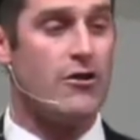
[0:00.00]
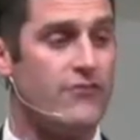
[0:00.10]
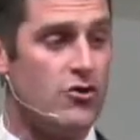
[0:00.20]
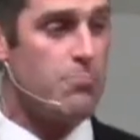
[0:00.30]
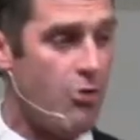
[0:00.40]
of
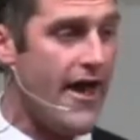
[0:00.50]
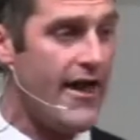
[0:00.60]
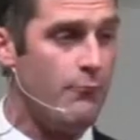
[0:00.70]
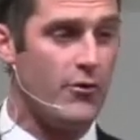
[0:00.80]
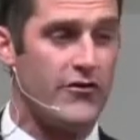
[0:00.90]
you
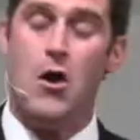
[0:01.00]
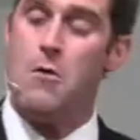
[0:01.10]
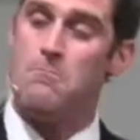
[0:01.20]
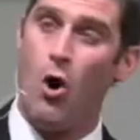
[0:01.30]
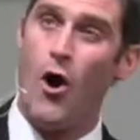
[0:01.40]
praying was,
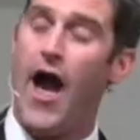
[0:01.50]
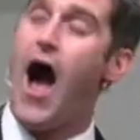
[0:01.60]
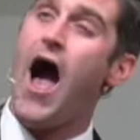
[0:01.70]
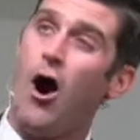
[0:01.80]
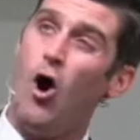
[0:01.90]
boy,
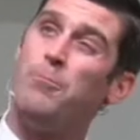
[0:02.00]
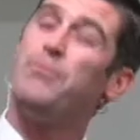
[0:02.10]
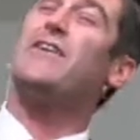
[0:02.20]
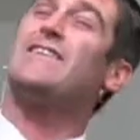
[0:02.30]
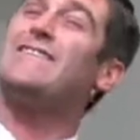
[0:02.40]
I hope
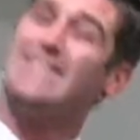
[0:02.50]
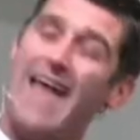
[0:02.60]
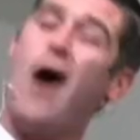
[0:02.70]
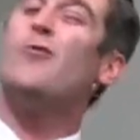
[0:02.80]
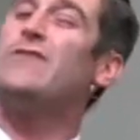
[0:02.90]
this
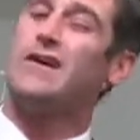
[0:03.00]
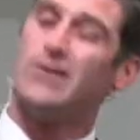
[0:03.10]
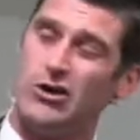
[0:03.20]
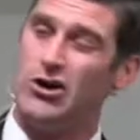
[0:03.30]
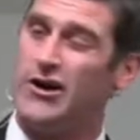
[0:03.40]
sounded
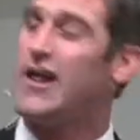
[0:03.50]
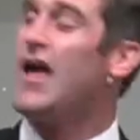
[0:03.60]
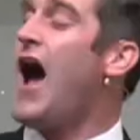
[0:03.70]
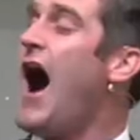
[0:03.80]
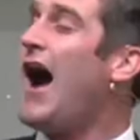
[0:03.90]
good.
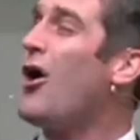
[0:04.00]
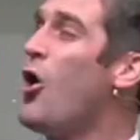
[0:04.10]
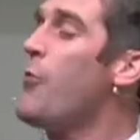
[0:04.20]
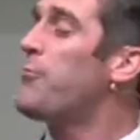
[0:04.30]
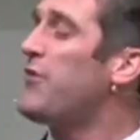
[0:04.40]
I
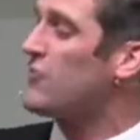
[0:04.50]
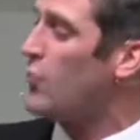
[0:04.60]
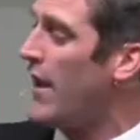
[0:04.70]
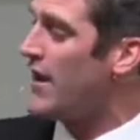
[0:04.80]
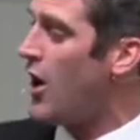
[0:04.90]
hope this
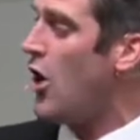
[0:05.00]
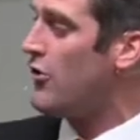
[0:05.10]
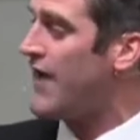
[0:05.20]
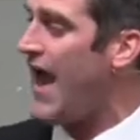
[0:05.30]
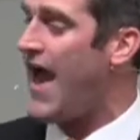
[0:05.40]
went
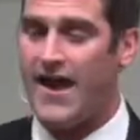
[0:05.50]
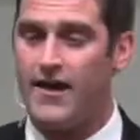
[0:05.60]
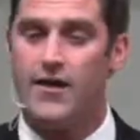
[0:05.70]
okay.